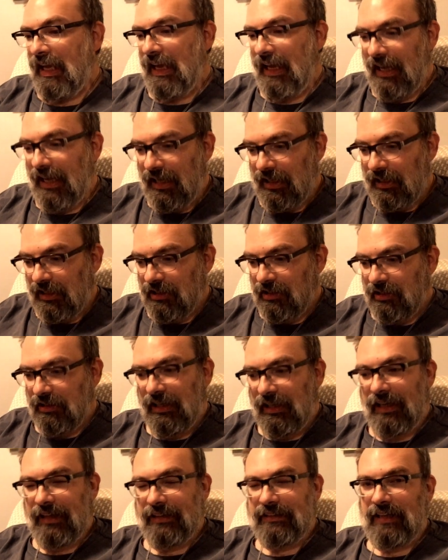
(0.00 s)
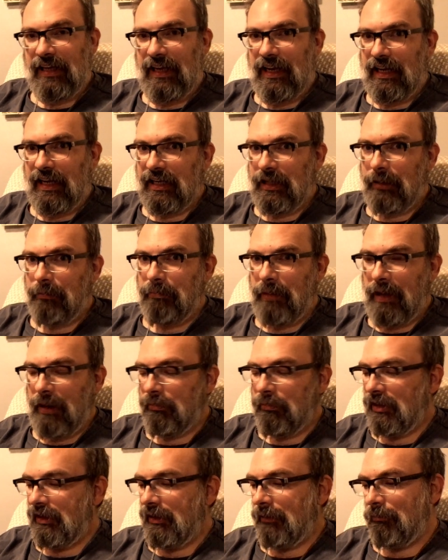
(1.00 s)
Anna at Anna
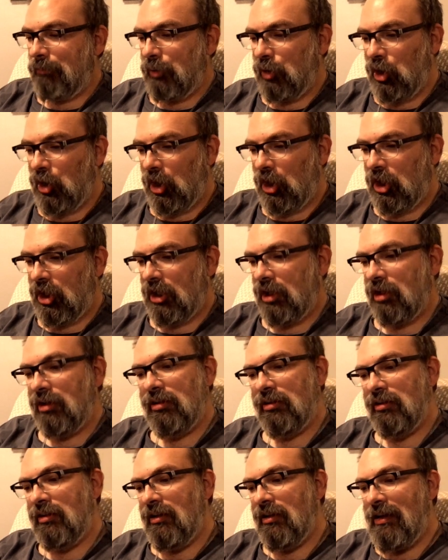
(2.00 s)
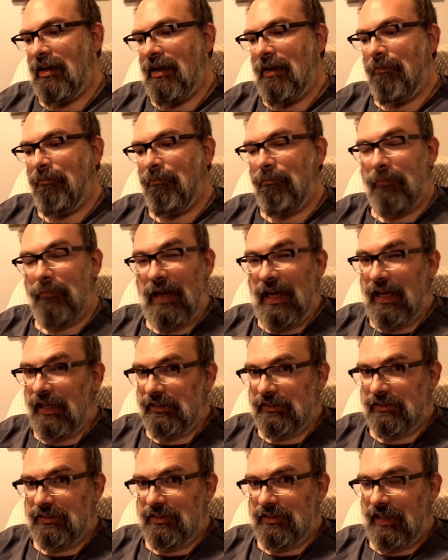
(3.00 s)
Babbling Book,
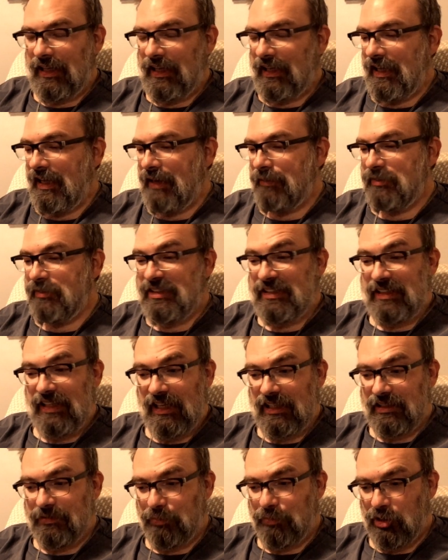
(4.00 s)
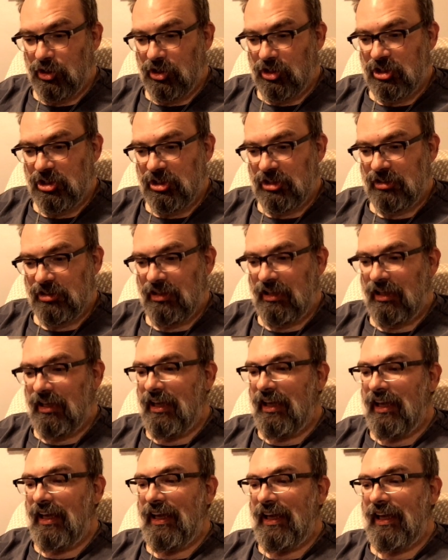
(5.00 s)
Matt at MCS-books,
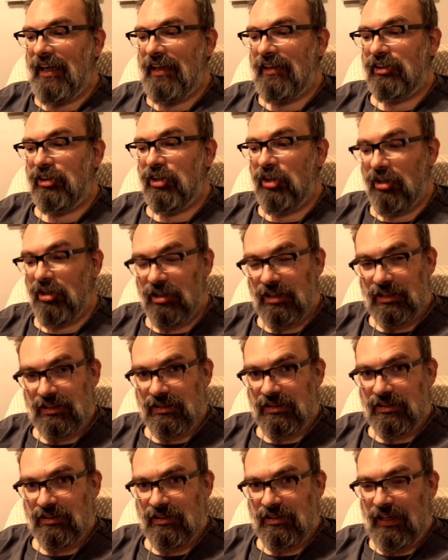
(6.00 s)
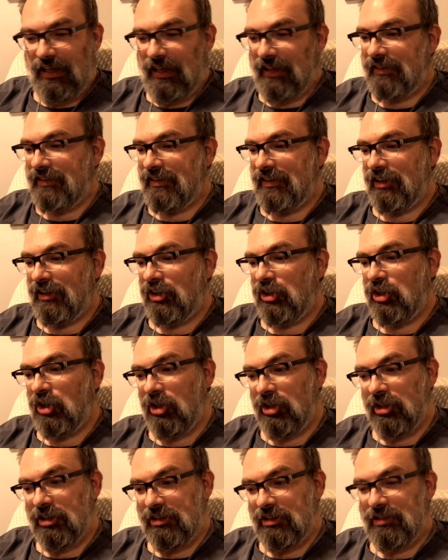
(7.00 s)
and Curtis at
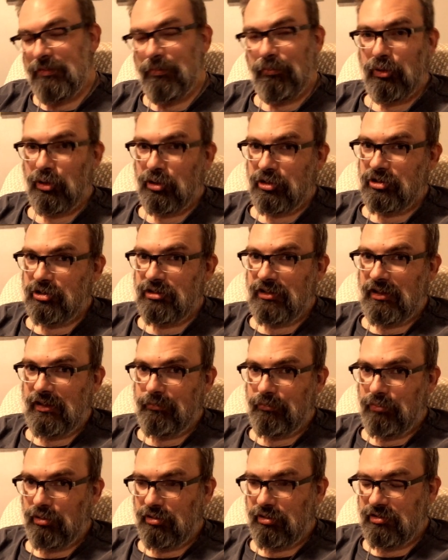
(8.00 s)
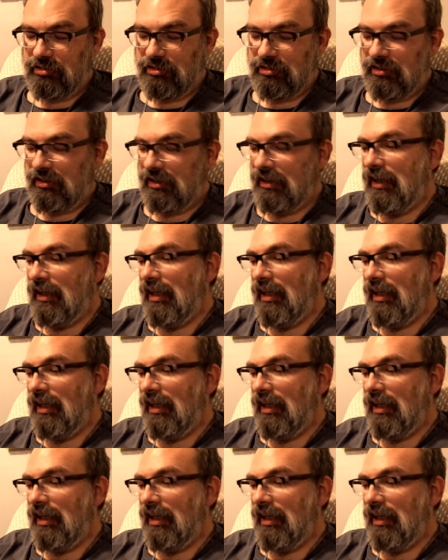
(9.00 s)
Curtis Books and Books.